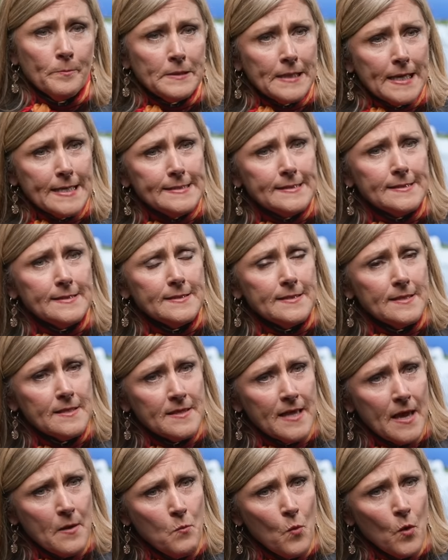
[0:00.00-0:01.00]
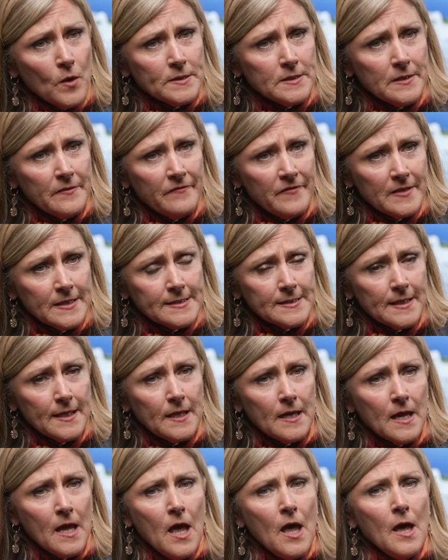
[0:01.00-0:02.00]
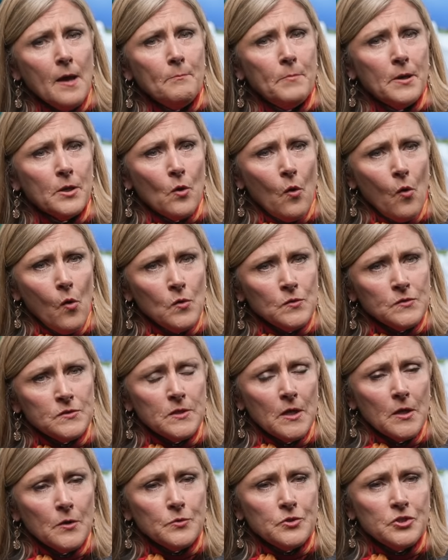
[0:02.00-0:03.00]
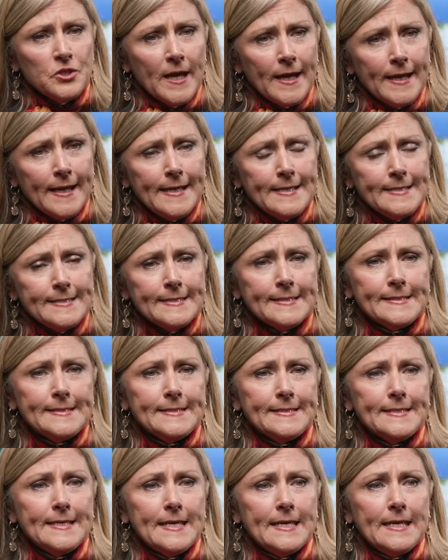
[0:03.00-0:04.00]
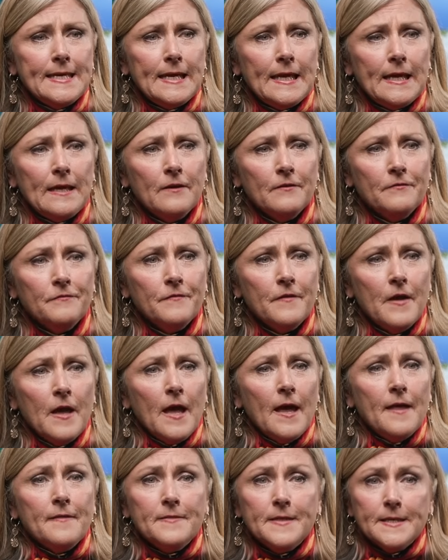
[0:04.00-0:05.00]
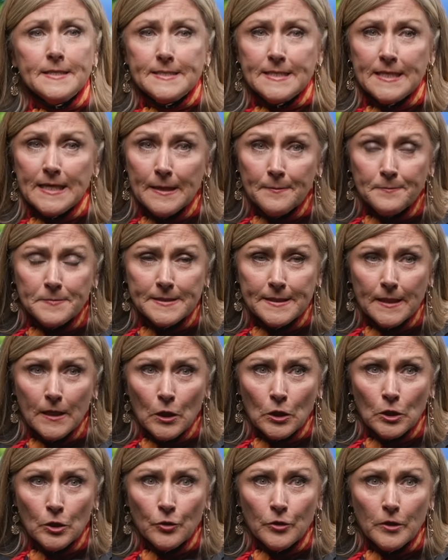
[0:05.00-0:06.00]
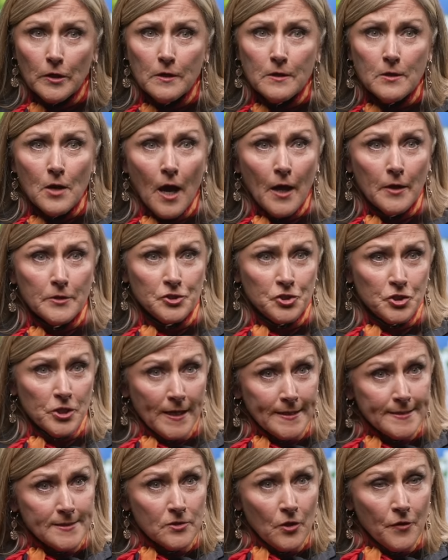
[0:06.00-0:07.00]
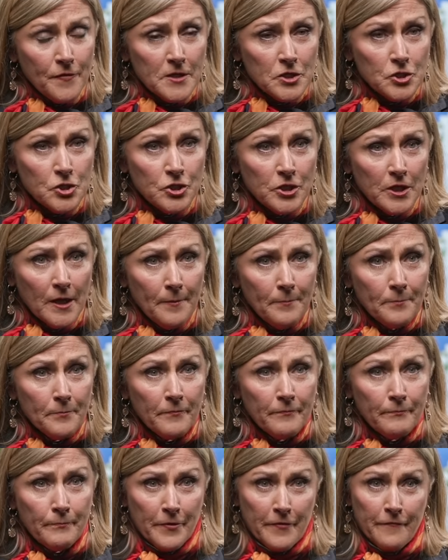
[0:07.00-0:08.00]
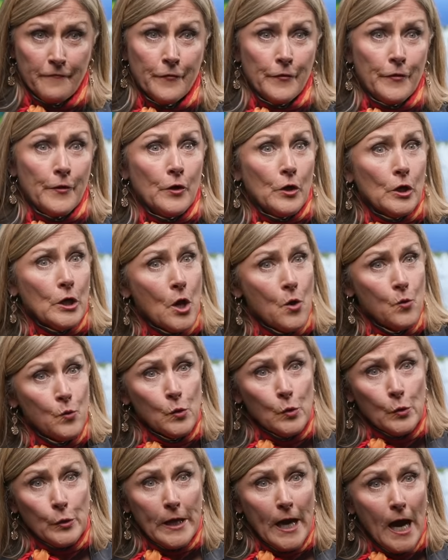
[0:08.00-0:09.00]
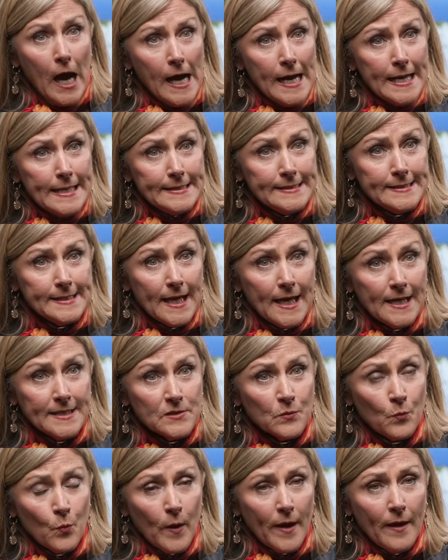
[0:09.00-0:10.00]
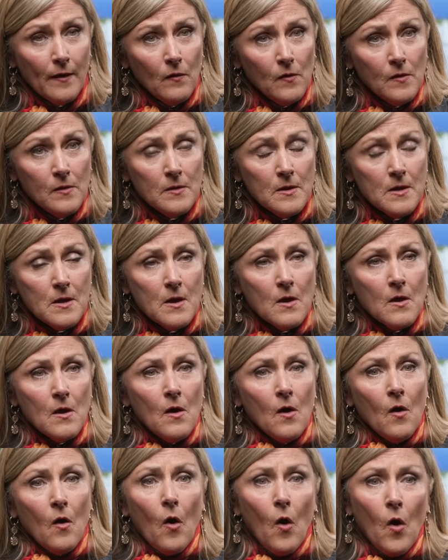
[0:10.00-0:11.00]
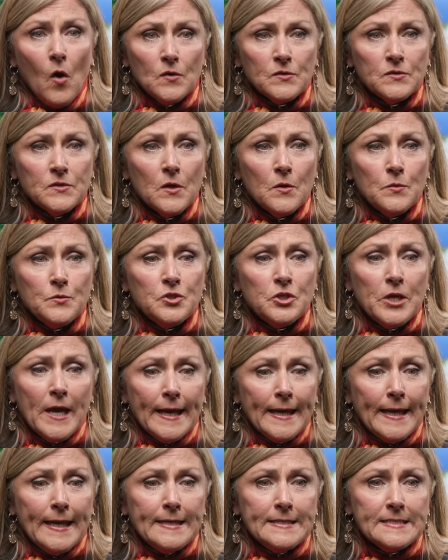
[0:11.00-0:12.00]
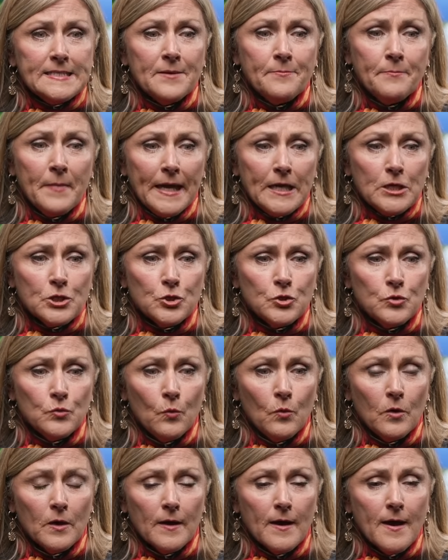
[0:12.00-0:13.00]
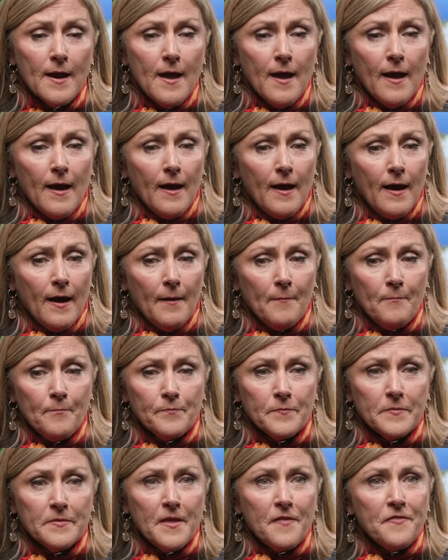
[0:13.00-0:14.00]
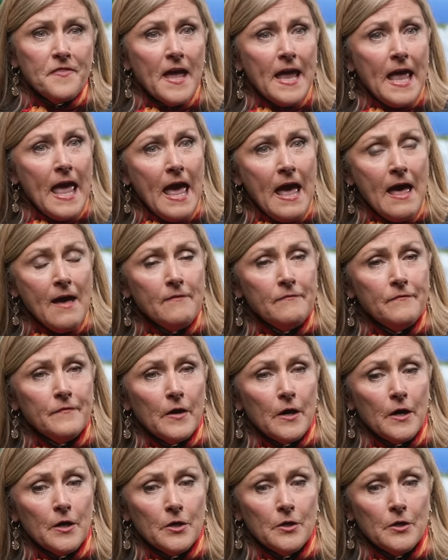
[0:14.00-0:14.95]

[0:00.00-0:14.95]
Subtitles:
places that they want to visit, but also checking to see if the tips included not just on the ship, but for their local guides as well. Also checking to make sure that they have